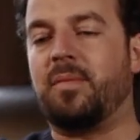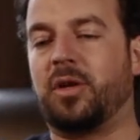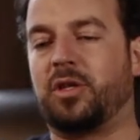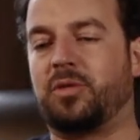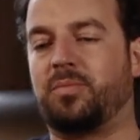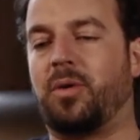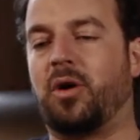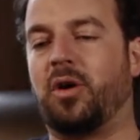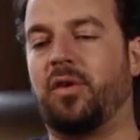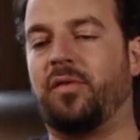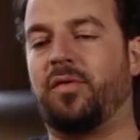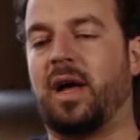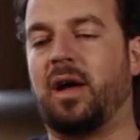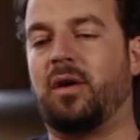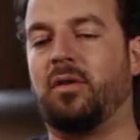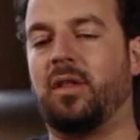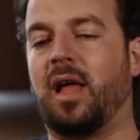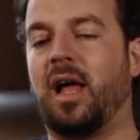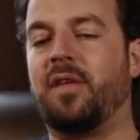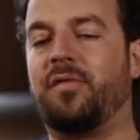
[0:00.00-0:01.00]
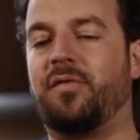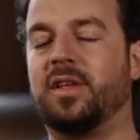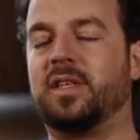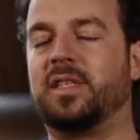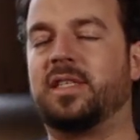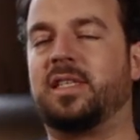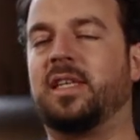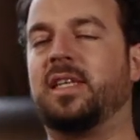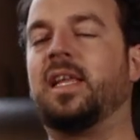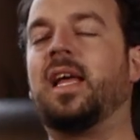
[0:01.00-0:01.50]
much part of how life
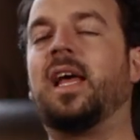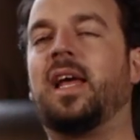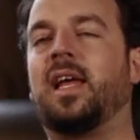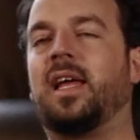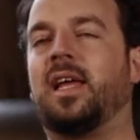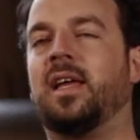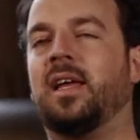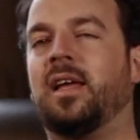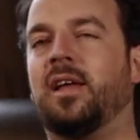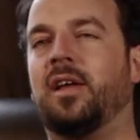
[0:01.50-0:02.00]
is today.